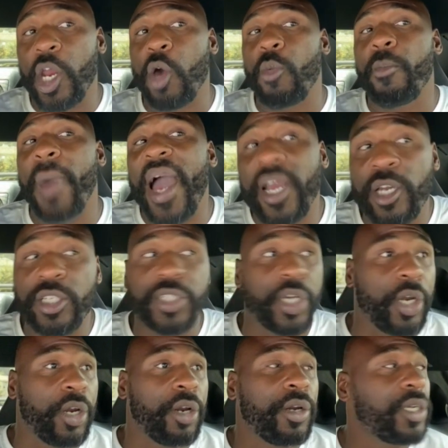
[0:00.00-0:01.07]
You know, my
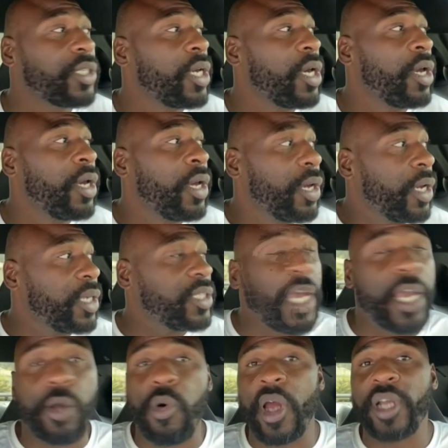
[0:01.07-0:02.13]
concerns
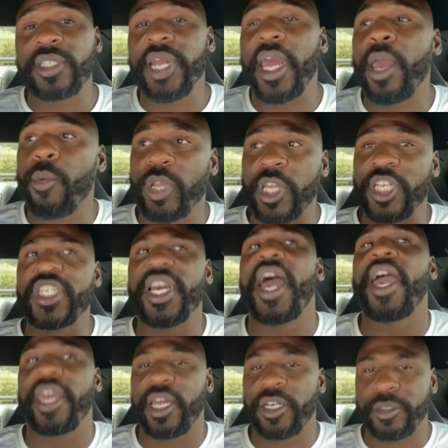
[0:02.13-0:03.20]
is Saquon staying with the
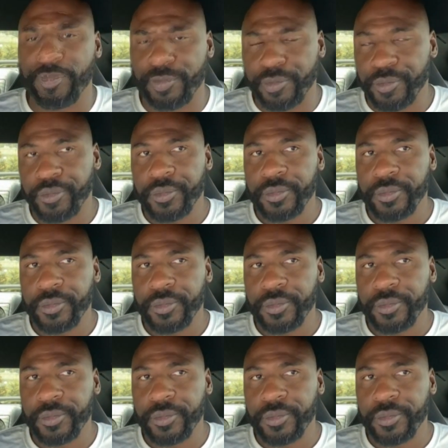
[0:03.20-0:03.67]
Giants.